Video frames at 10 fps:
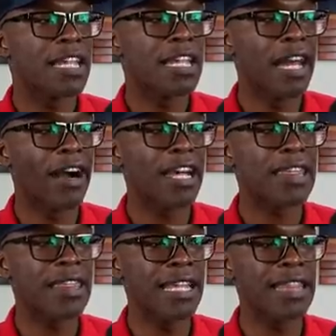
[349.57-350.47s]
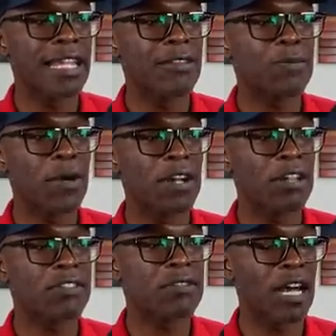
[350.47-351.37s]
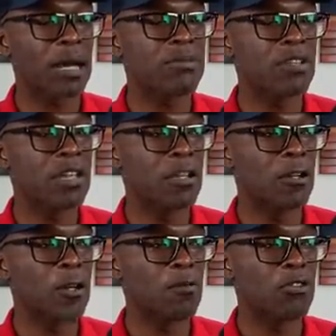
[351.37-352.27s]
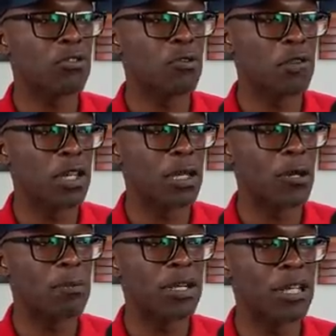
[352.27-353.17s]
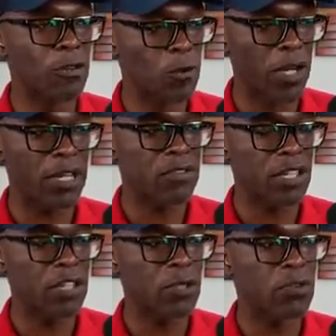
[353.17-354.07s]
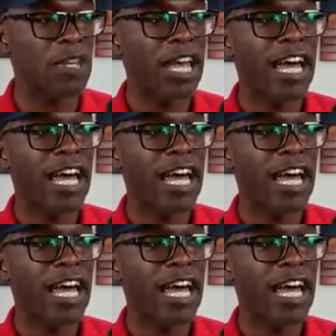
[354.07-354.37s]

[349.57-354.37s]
Now, I think that's where it stopped in the original video, but here's where it continues.